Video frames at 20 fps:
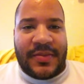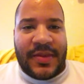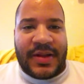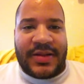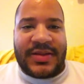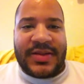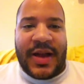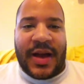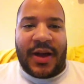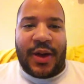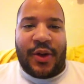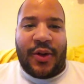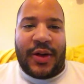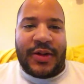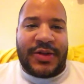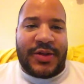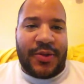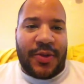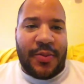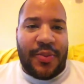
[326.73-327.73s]
It's not
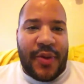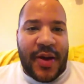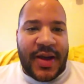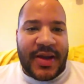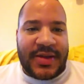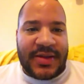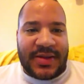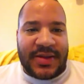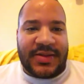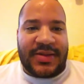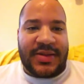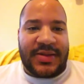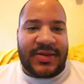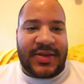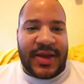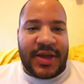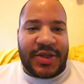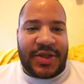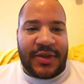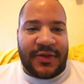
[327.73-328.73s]
going to replace the
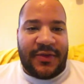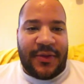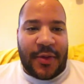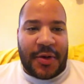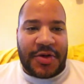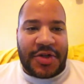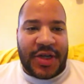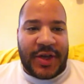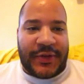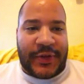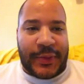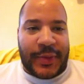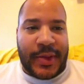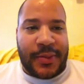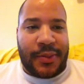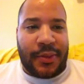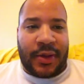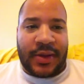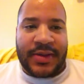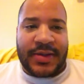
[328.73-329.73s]
Sensation 4G for
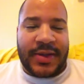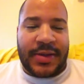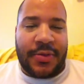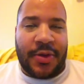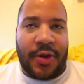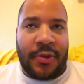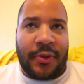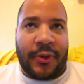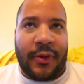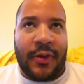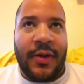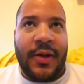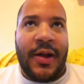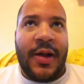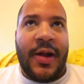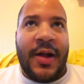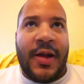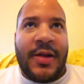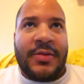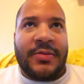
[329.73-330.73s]
people on T-Mobile,
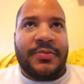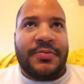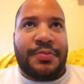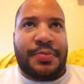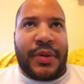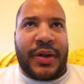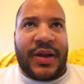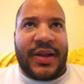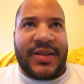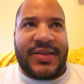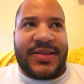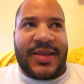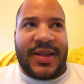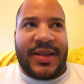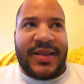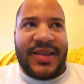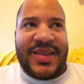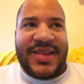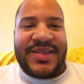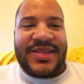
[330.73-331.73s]
but it's
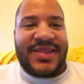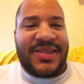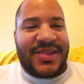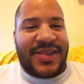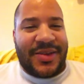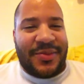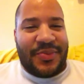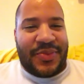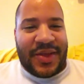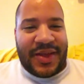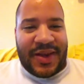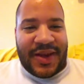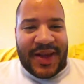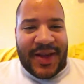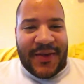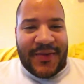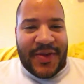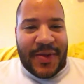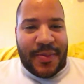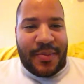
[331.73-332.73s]
at least something to
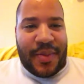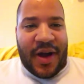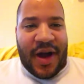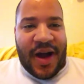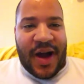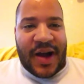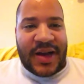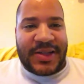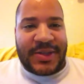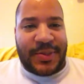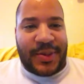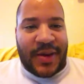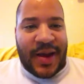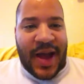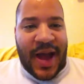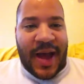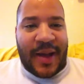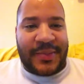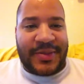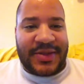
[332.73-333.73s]
give them pause,
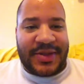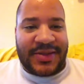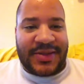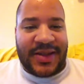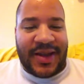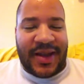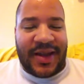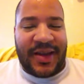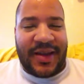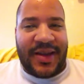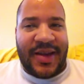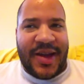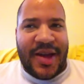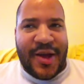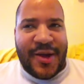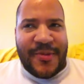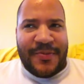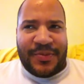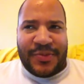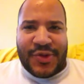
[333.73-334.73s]
perhaps, to say,
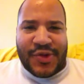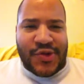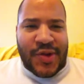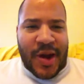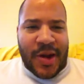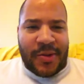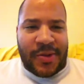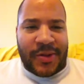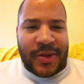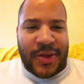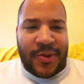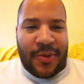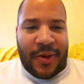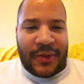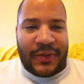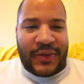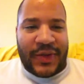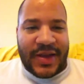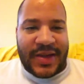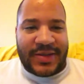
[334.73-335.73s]
do I really
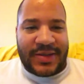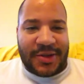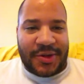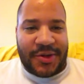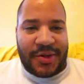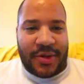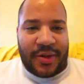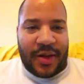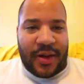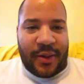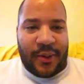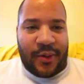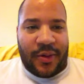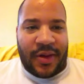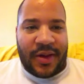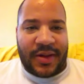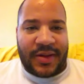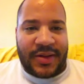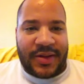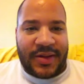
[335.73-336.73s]
want this, or do I
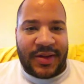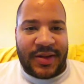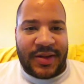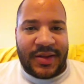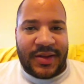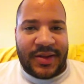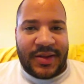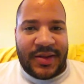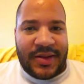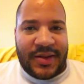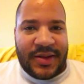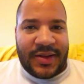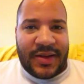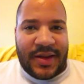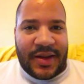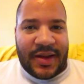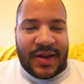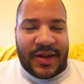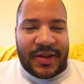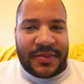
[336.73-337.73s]
want,
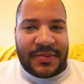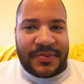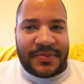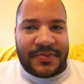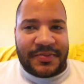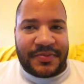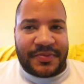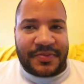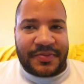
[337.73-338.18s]
um,